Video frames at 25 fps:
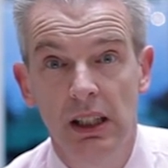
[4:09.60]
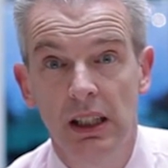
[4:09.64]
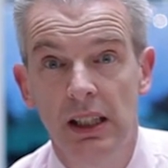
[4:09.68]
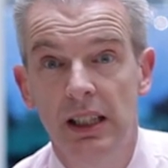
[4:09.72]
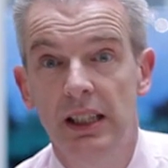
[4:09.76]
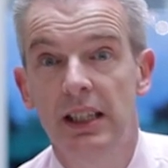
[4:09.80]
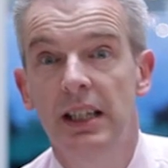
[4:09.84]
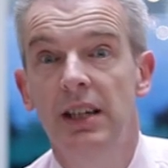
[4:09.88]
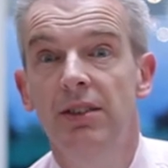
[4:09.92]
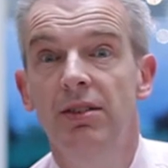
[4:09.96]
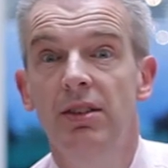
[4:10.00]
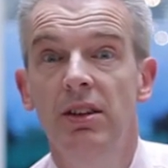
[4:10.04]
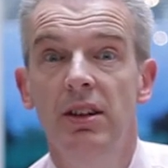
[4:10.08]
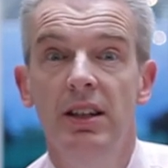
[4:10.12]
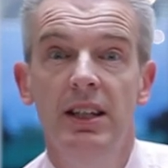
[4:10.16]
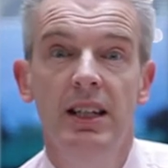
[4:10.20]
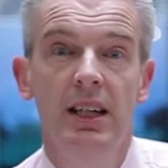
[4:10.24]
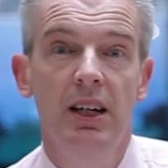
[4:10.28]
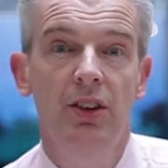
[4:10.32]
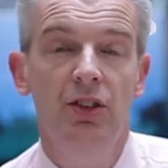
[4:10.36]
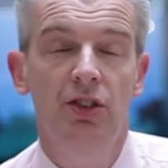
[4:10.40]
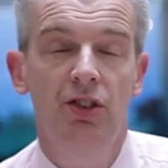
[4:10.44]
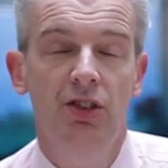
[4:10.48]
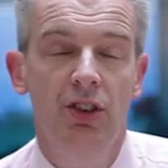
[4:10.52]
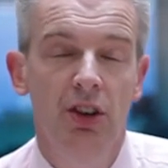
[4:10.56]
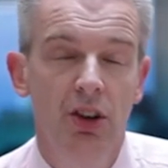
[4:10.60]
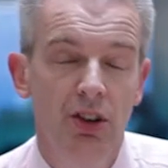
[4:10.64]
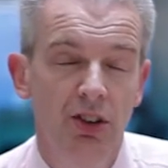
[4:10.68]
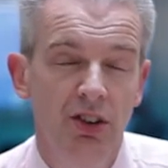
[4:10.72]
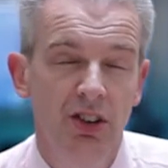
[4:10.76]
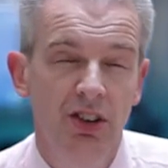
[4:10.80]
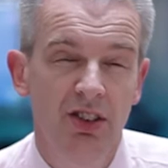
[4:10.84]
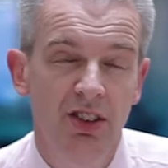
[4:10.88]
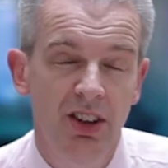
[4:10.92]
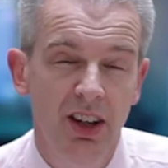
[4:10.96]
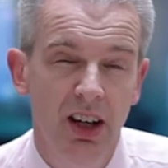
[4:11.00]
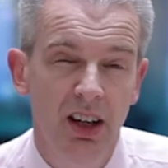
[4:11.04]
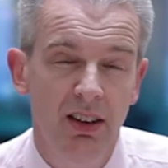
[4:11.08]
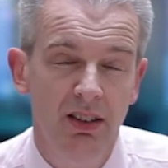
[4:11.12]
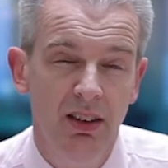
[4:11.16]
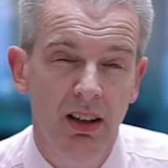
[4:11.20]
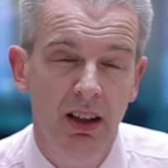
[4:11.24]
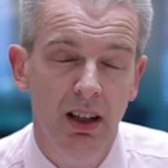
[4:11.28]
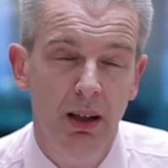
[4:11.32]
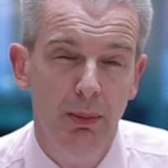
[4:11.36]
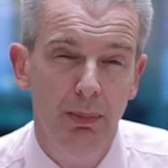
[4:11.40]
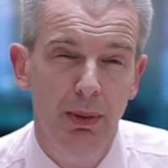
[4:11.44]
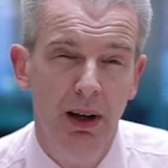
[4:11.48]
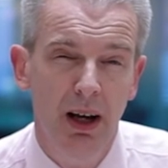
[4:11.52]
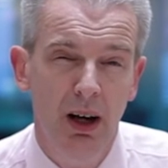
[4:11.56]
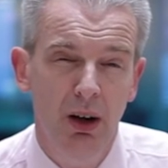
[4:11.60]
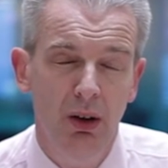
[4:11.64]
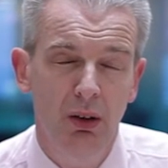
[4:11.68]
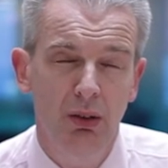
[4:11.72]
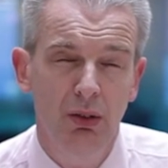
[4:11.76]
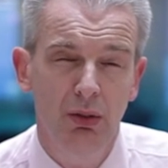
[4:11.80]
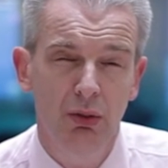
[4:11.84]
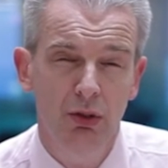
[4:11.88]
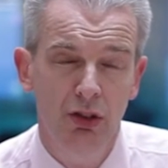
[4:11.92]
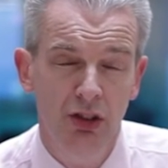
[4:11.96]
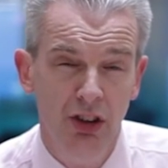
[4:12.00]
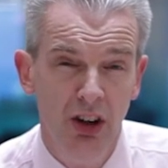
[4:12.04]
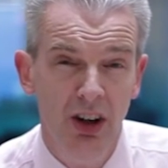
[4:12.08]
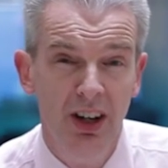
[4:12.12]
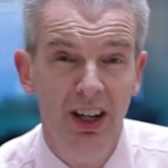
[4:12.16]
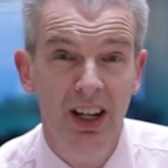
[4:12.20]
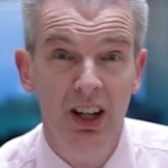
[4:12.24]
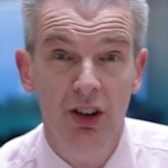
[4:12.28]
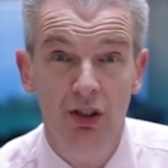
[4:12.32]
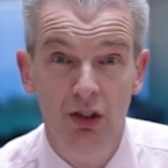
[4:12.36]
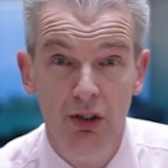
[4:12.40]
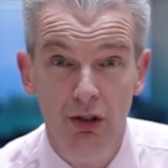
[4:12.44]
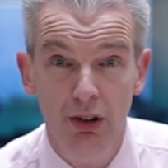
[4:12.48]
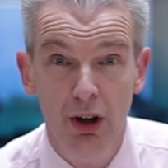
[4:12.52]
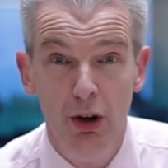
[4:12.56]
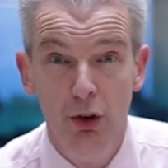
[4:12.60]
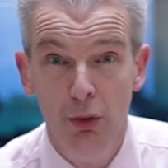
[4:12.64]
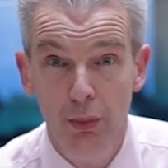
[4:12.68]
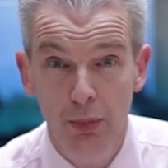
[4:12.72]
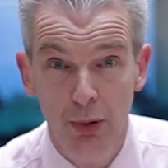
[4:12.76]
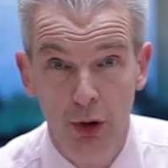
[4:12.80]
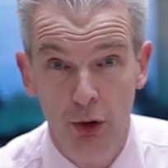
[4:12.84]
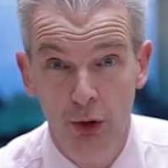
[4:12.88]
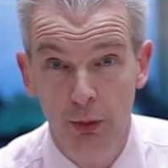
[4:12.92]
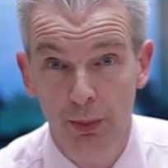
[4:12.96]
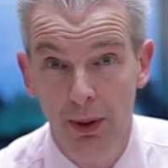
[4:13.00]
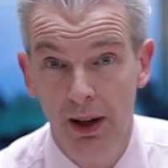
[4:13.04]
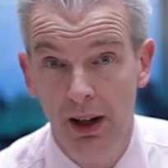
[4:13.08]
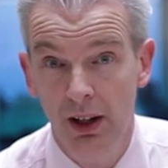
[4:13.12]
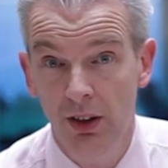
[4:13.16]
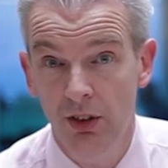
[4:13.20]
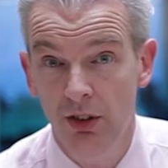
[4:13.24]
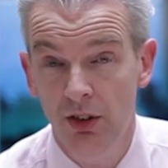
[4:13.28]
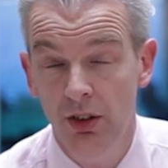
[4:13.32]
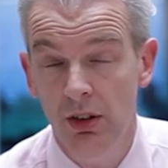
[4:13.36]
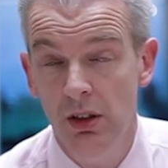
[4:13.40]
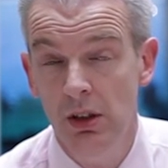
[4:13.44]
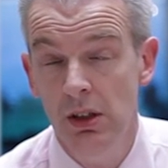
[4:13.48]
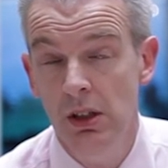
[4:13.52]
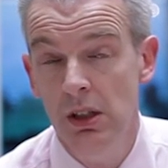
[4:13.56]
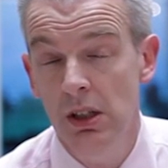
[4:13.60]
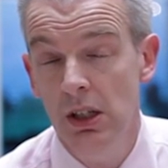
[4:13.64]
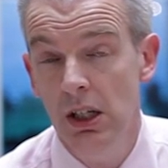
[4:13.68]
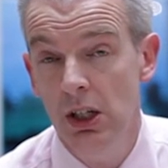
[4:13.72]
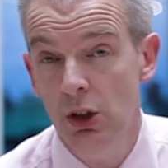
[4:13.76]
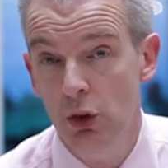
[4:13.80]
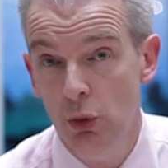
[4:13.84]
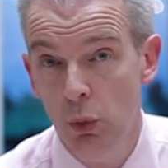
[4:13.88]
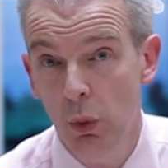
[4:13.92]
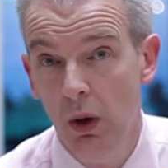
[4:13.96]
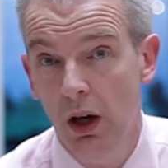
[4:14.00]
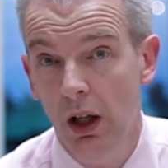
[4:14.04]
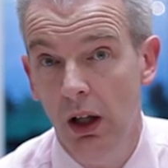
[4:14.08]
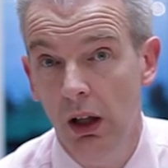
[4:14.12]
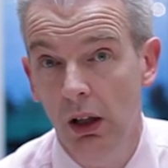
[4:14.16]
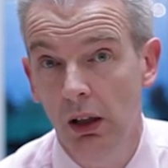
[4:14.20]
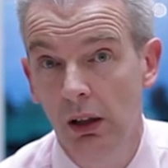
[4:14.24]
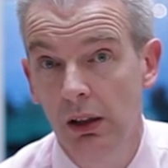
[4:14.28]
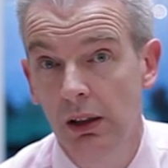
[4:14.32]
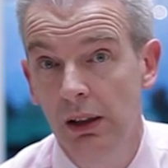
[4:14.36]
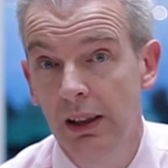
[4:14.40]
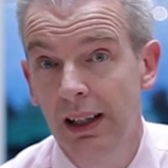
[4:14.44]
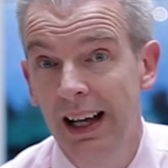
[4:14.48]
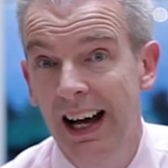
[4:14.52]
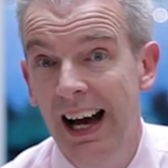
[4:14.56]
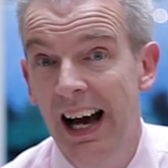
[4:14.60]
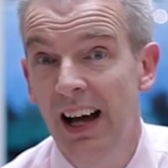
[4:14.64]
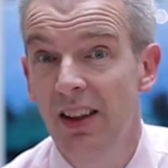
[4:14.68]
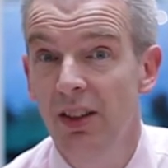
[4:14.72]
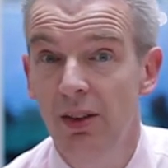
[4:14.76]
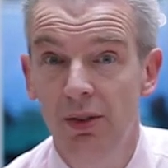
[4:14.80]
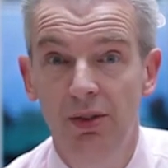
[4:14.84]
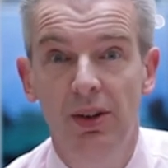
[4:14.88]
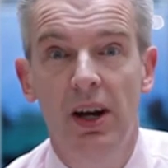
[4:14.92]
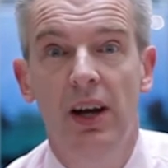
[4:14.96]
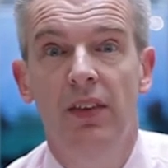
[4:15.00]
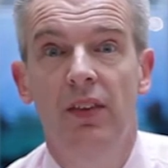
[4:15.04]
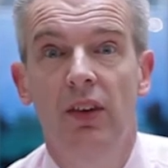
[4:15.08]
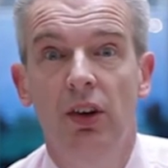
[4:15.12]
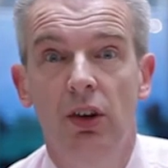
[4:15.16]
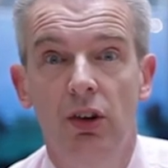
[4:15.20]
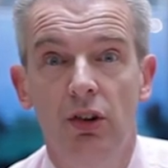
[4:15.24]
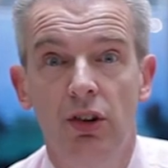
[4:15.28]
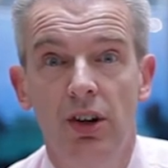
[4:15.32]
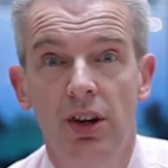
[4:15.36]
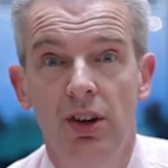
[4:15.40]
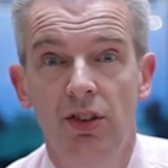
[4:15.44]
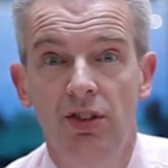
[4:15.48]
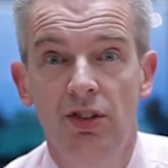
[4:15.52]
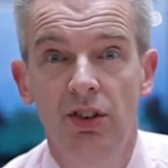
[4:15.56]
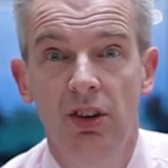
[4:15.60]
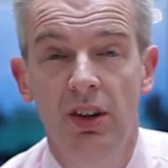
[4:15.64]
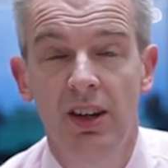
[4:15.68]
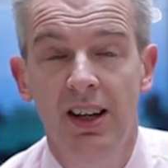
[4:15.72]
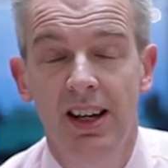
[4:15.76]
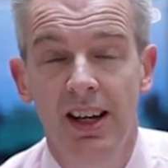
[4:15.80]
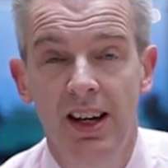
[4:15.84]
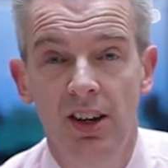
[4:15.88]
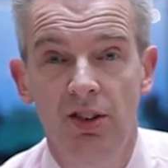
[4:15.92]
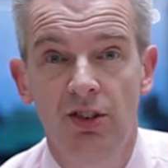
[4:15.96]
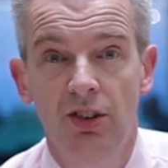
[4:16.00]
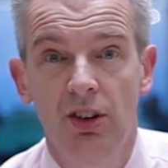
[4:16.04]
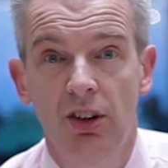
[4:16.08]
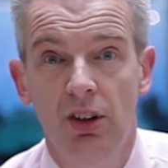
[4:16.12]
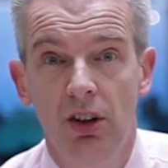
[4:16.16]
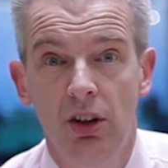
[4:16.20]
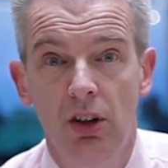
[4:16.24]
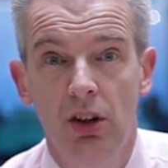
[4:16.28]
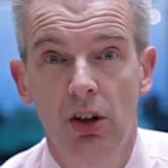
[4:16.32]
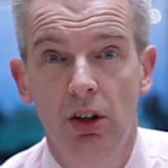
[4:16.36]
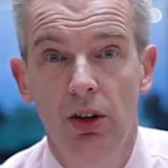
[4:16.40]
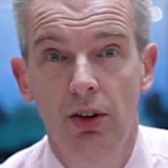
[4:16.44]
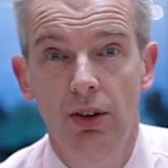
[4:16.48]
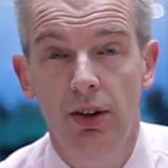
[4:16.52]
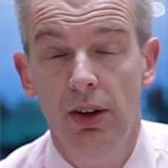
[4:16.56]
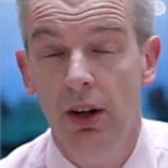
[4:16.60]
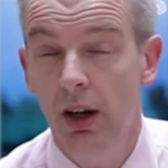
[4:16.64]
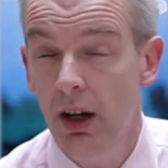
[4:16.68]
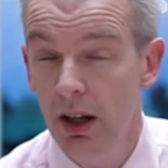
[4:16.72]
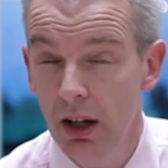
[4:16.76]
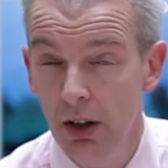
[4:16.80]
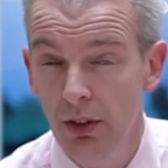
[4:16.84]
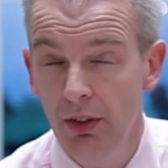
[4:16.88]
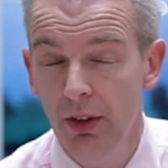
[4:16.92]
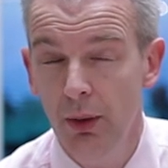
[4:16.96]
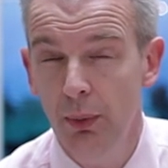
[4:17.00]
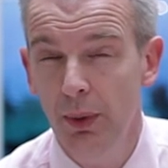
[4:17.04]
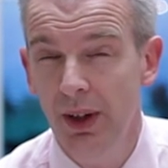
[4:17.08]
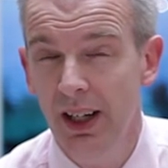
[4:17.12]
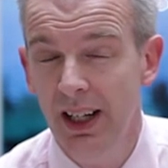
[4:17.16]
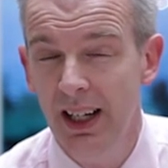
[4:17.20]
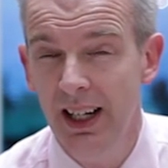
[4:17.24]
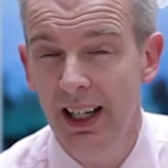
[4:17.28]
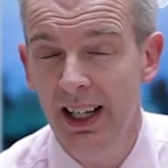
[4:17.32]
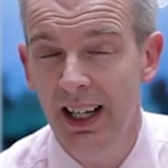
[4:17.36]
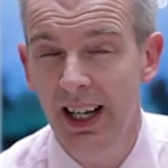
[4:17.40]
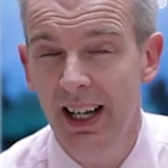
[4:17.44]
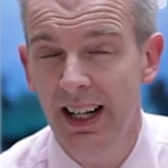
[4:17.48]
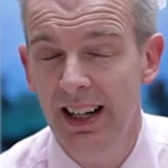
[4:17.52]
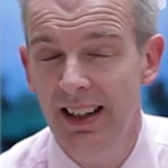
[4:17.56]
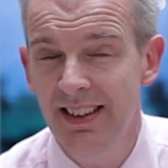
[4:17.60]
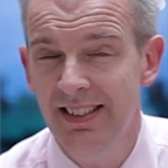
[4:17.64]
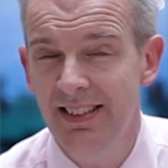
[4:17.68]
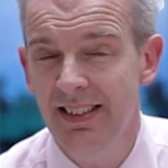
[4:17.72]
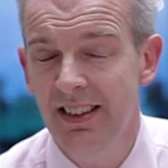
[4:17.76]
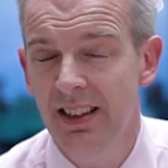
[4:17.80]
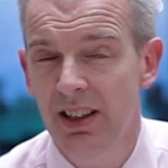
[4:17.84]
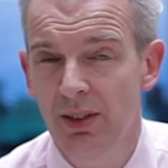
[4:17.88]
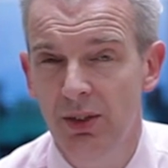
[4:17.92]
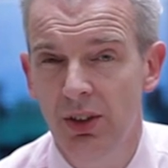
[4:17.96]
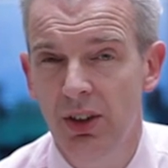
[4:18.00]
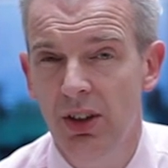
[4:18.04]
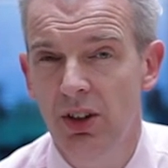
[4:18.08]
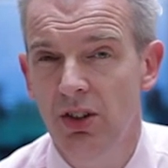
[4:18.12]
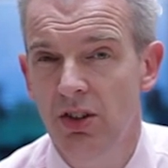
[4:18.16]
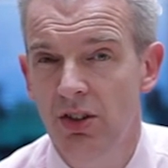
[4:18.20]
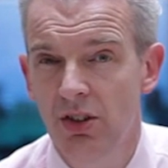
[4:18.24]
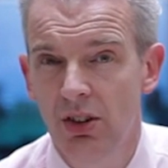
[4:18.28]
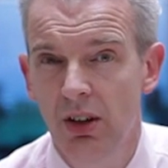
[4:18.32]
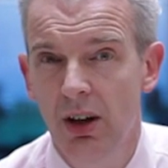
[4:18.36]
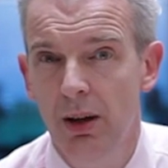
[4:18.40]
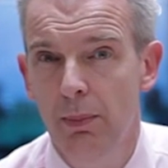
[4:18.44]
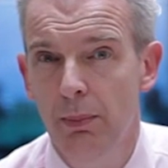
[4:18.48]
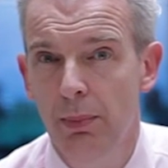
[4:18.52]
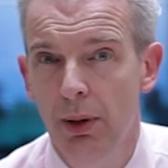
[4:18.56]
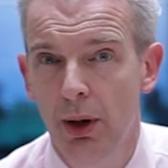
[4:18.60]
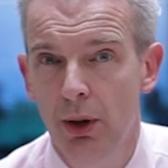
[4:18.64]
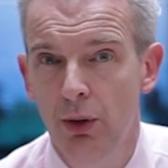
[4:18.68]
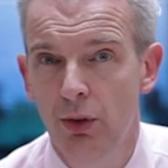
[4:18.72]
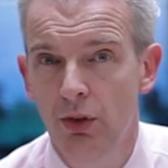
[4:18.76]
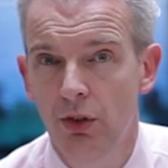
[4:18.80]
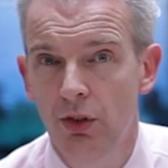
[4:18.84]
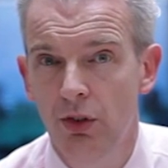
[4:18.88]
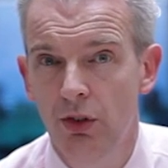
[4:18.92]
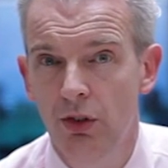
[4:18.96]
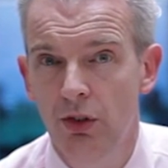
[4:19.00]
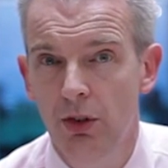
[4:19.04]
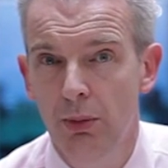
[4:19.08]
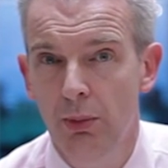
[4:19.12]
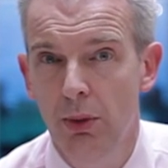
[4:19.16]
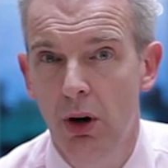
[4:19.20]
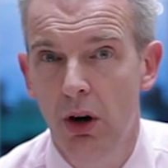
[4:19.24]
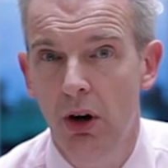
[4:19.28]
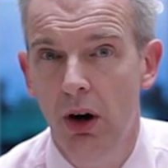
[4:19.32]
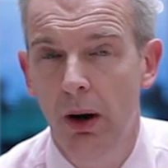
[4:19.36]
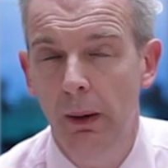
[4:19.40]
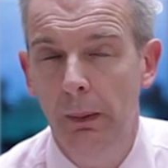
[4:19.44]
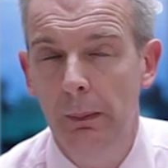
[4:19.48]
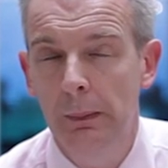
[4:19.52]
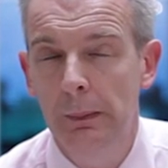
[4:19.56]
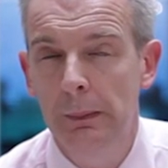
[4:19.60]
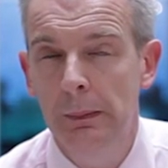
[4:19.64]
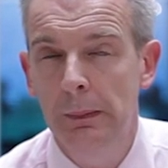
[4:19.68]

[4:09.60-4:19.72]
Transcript: given the uncertainty, I think, about Chinese growth prospects as well, and the fact that Greece isn't concluded, I don't think we're going to get any significant signposts tomorrow.